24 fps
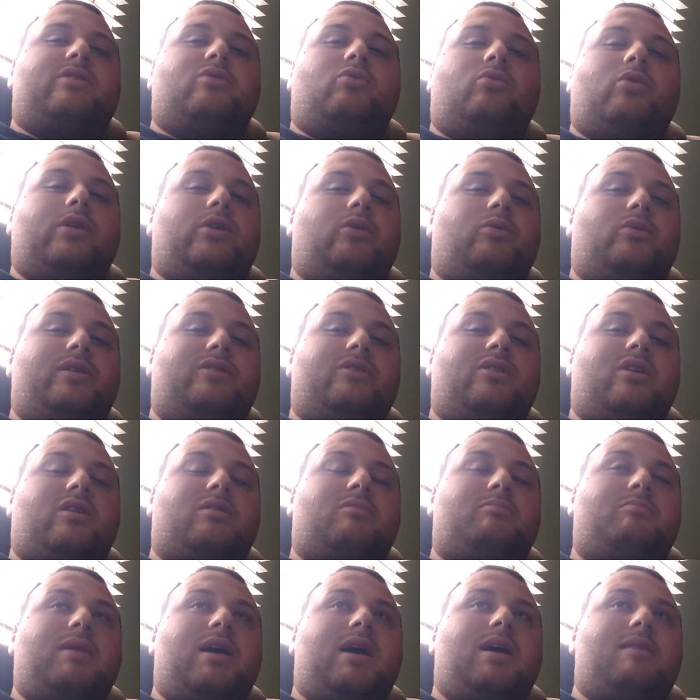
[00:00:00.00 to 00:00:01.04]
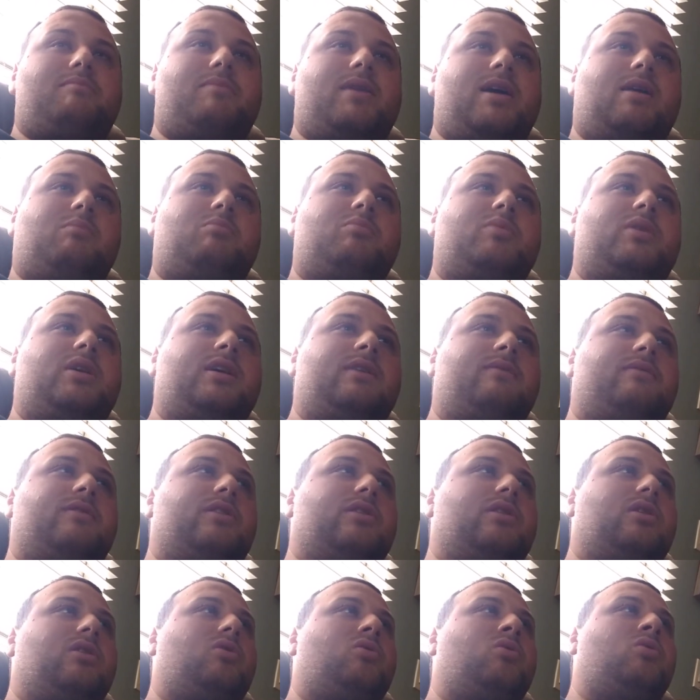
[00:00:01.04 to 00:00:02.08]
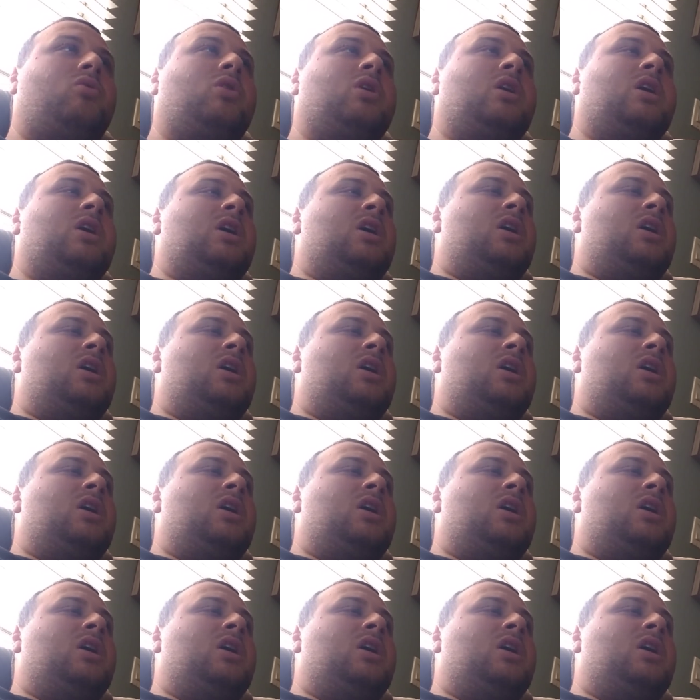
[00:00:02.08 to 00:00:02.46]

the one to induct Bam Bam, even though